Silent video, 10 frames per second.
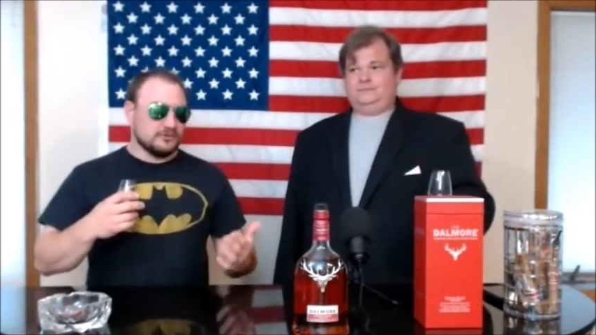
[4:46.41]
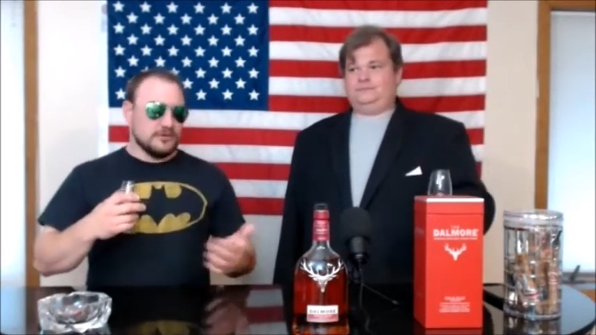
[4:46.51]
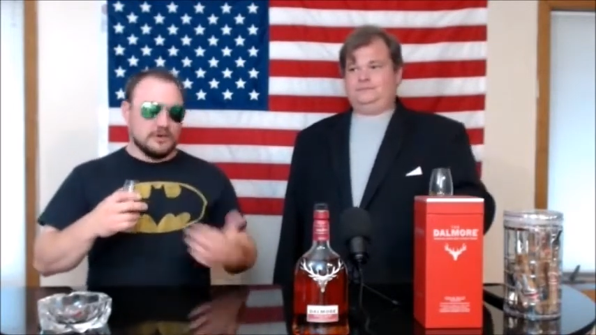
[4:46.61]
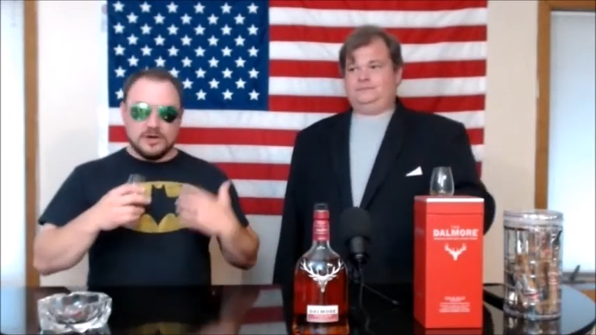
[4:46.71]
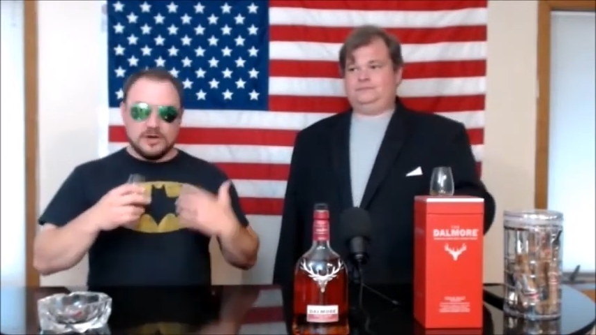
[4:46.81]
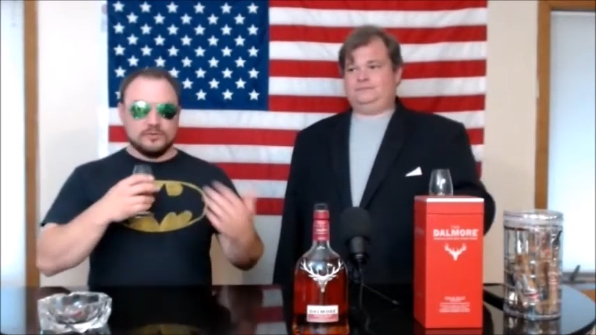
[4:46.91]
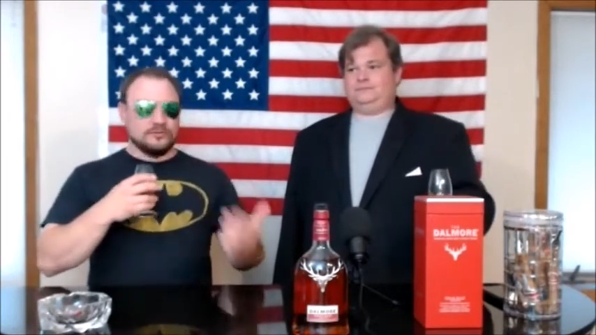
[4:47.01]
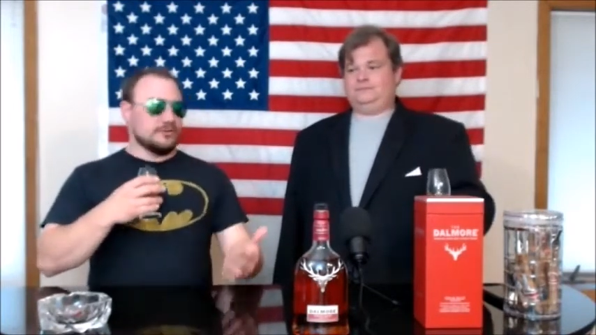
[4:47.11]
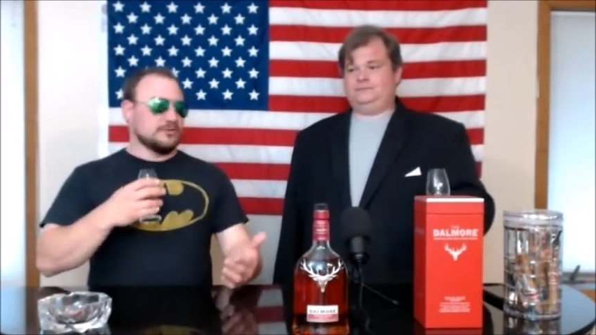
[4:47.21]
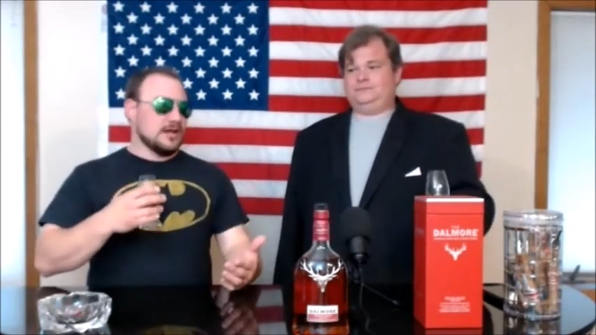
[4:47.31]
Speaker 1: The nose
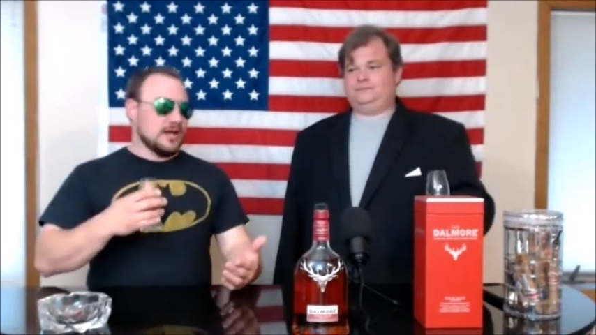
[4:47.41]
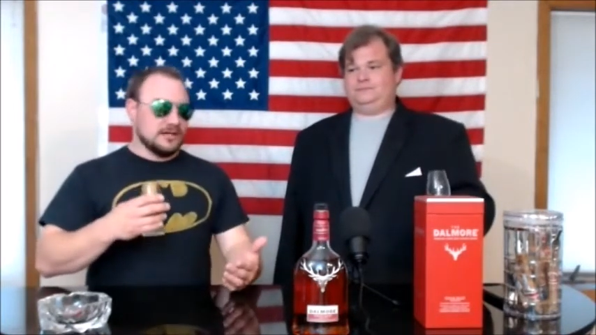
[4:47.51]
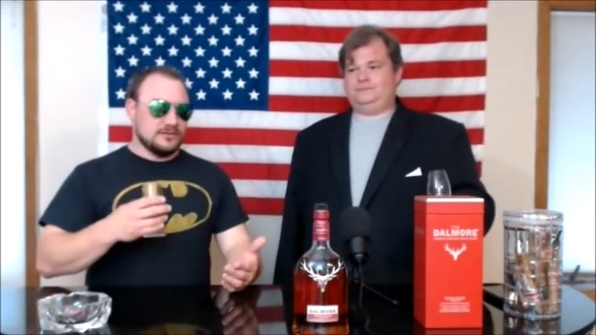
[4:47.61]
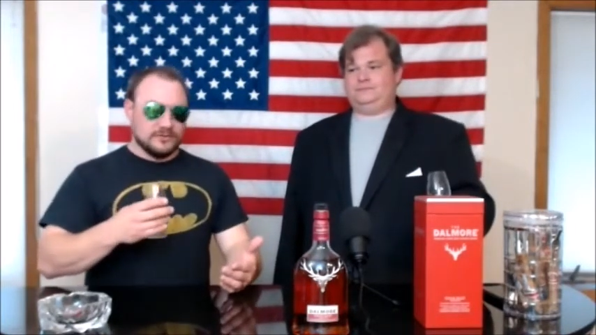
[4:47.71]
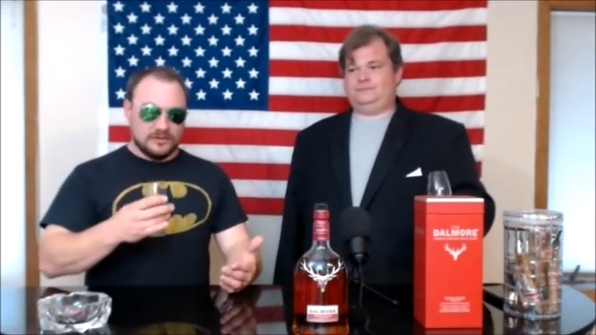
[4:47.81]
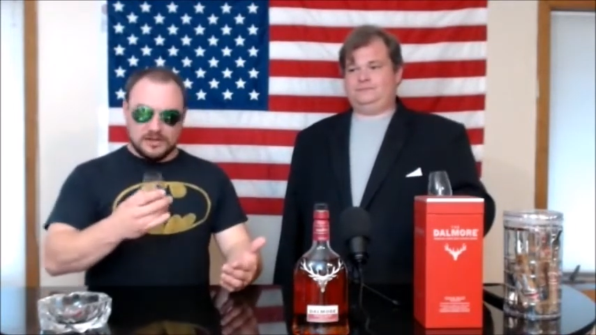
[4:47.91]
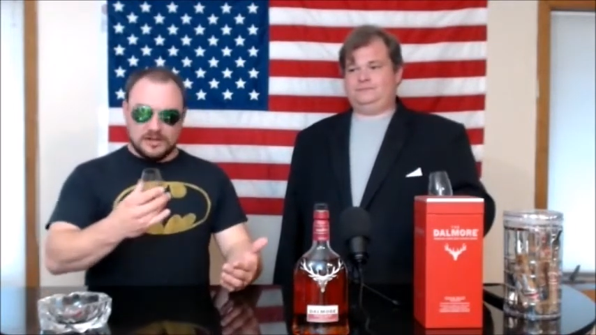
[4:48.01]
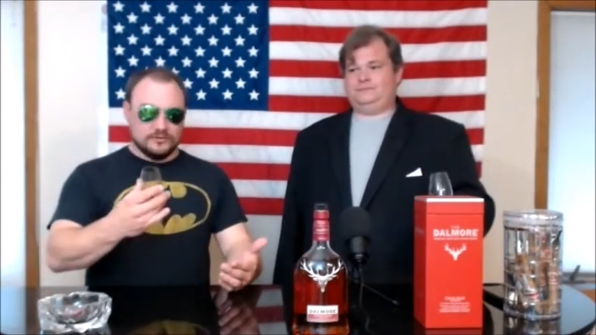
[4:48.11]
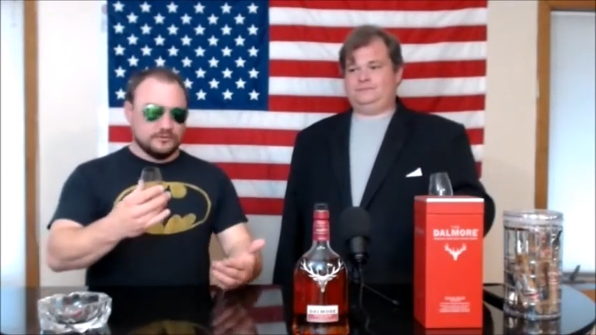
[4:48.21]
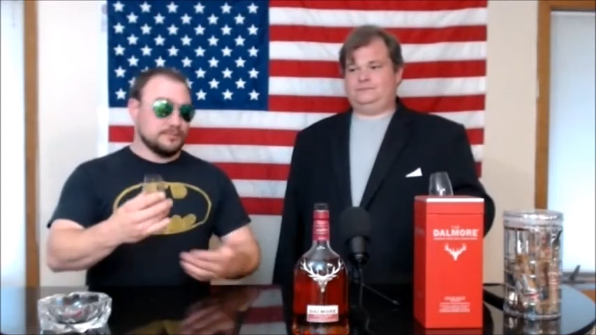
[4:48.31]
is nice. The
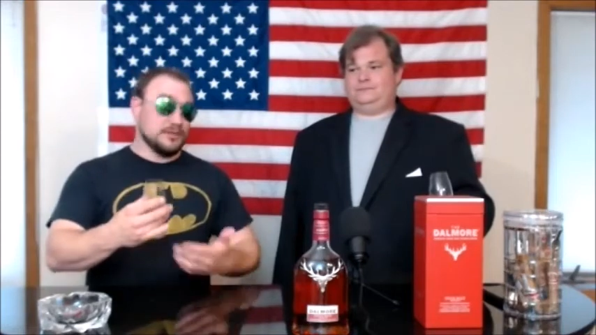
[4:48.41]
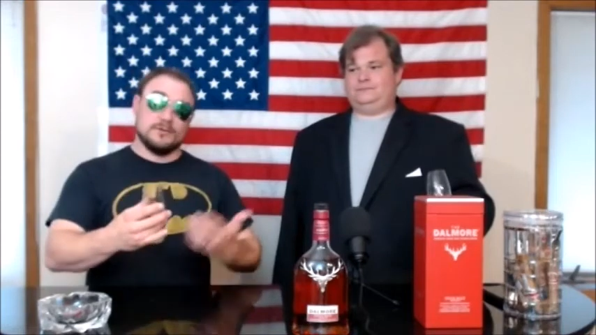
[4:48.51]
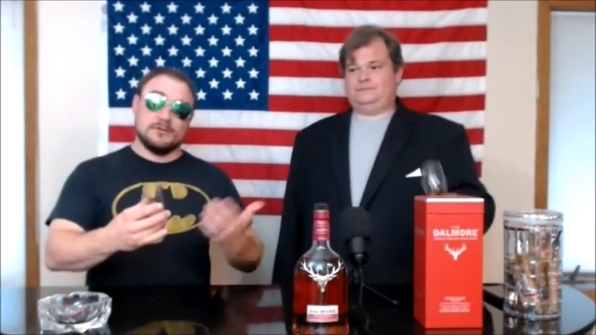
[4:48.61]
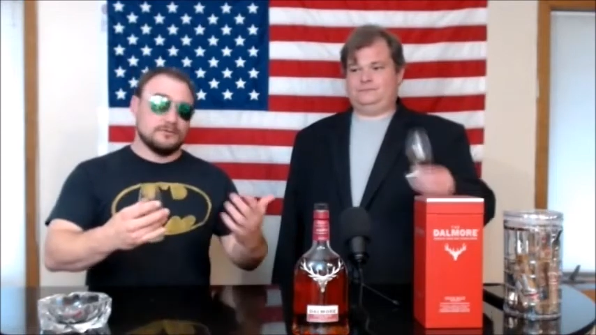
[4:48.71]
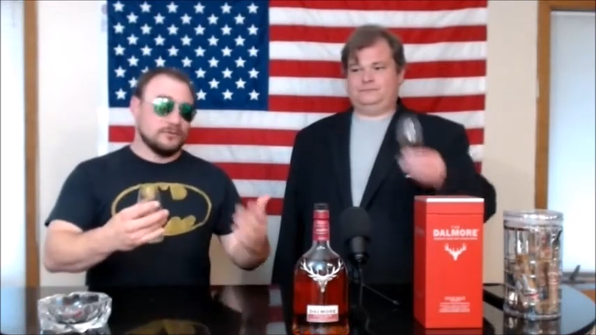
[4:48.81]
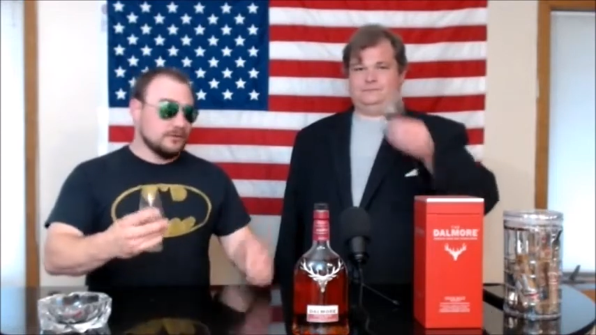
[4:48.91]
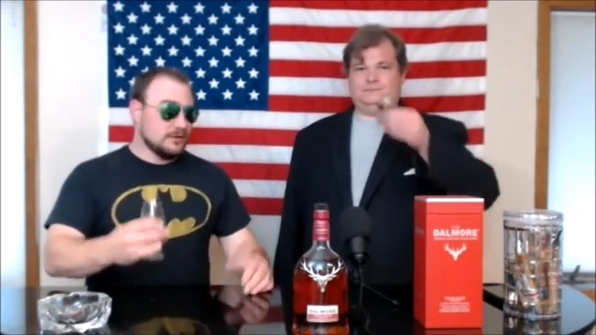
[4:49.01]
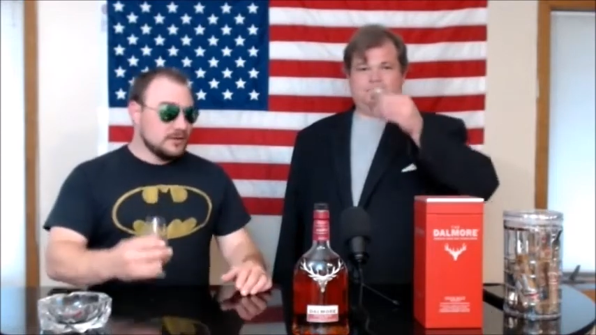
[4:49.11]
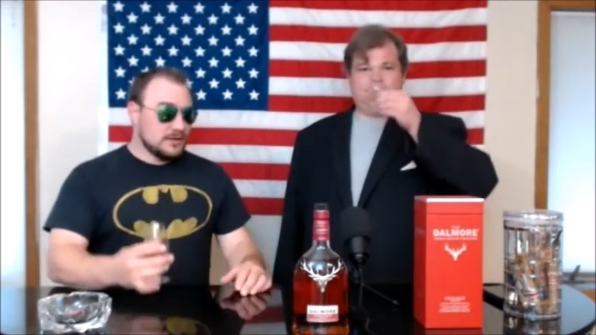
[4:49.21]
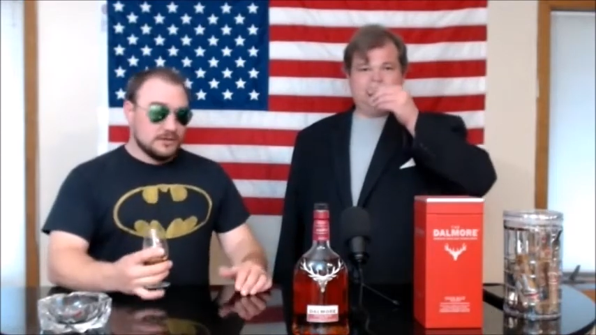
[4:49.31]
color's beautiful.
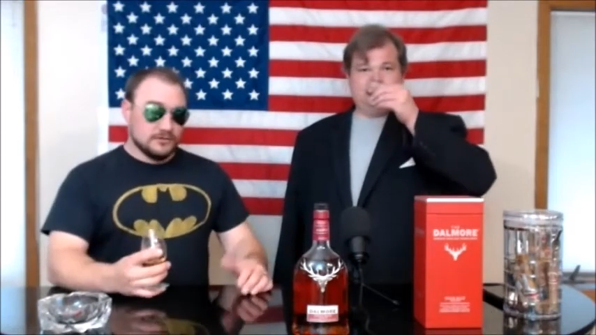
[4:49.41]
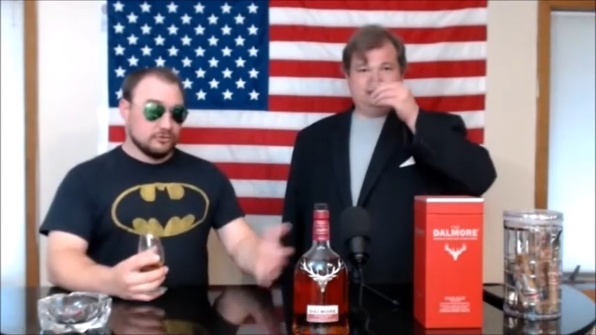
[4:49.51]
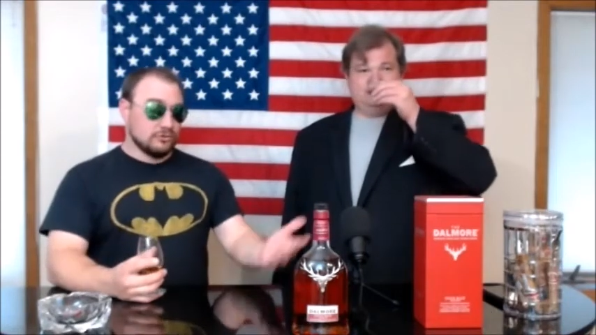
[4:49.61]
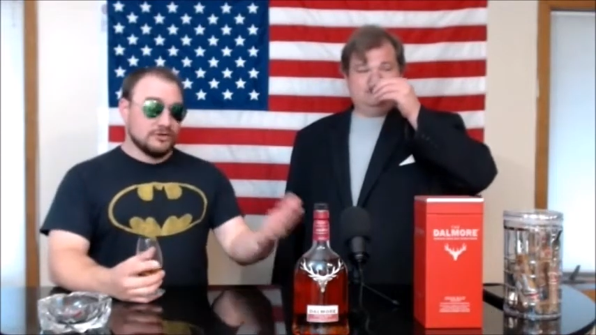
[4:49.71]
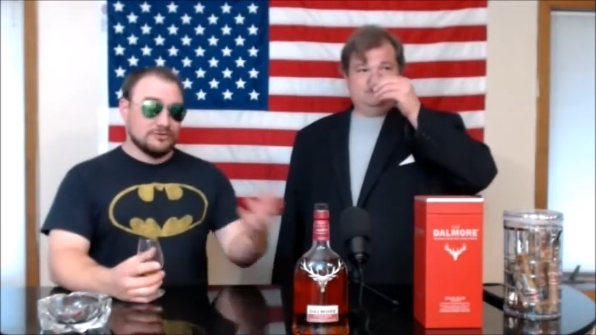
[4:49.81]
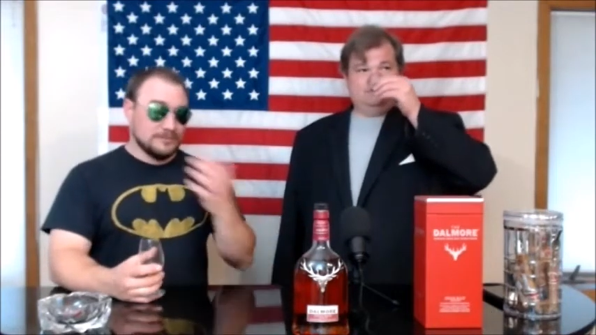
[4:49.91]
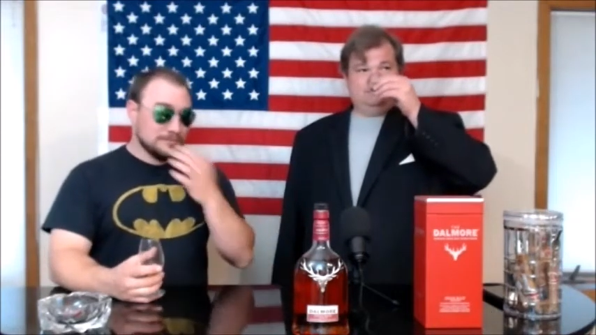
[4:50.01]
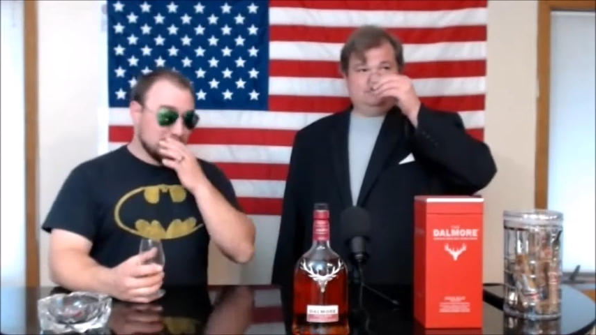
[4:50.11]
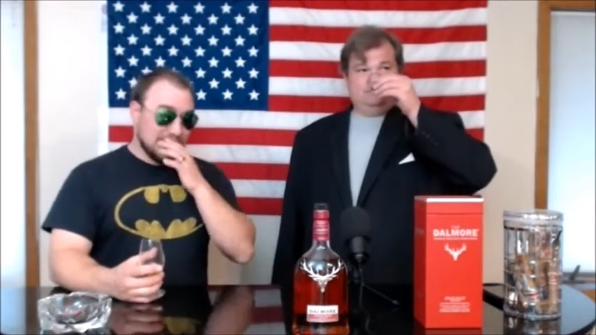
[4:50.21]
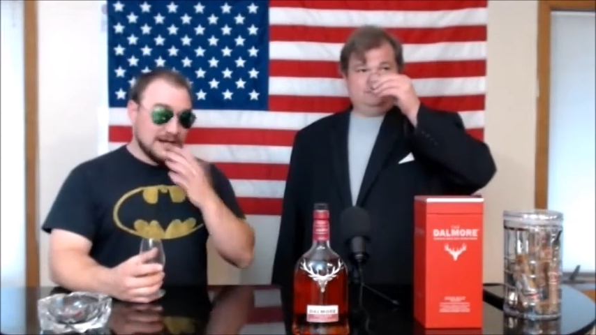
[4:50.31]
It's a trusted
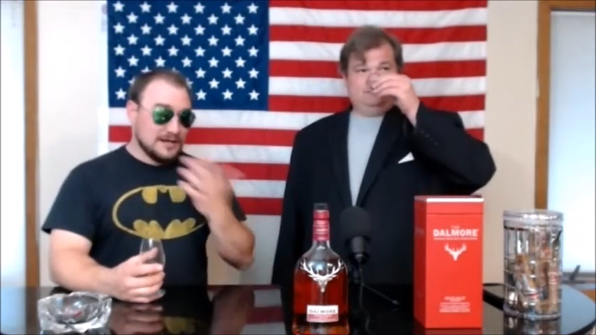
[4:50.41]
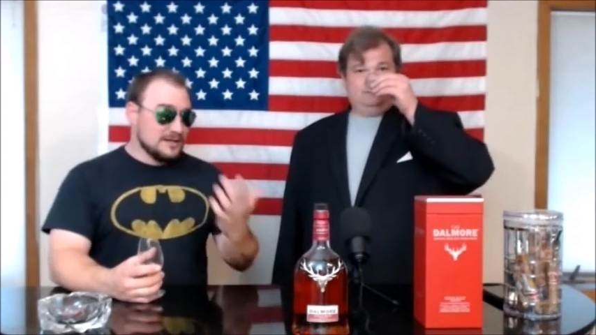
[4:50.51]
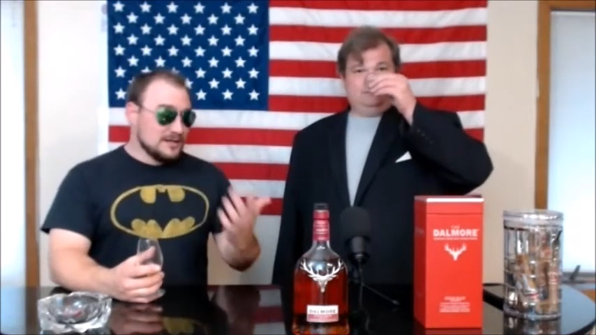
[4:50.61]
brand.